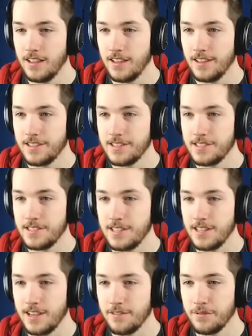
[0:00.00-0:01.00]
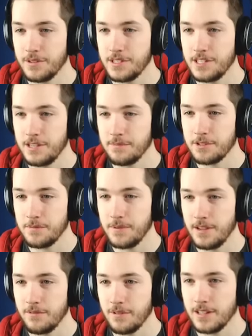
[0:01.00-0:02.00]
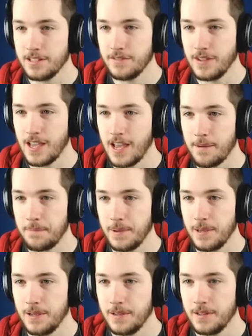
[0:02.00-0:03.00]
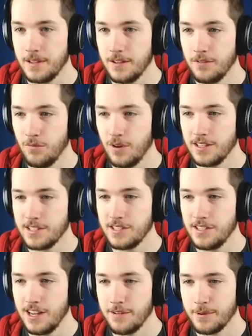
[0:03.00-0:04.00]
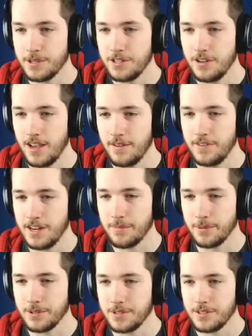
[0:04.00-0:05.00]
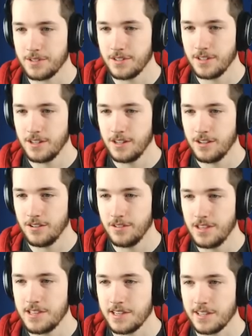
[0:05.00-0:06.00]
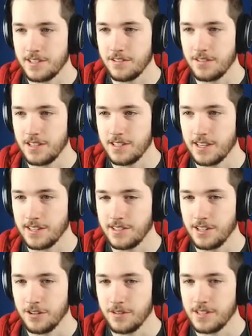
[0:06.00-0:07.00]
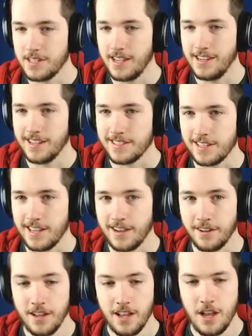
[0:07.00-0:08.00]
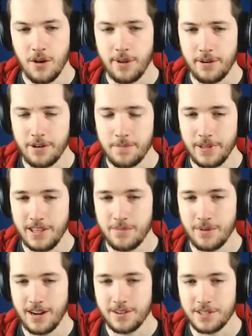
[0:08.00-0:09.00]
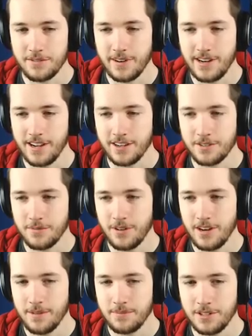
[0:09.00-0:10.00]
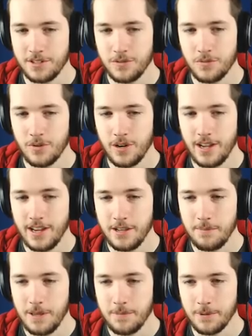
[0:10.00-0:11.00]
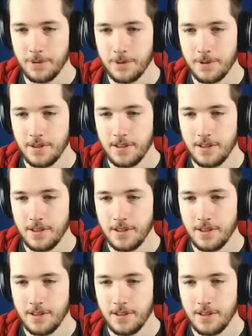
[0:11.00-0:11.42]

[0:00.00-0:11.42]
Let's see. Everyone seems to be relatively happy. Wants neighbors. You have neighbors. Well, these guys do. These guys do. This guy doesn't. Yeah. Well, I don't want to build any more houses right now because we're already up to 20 people.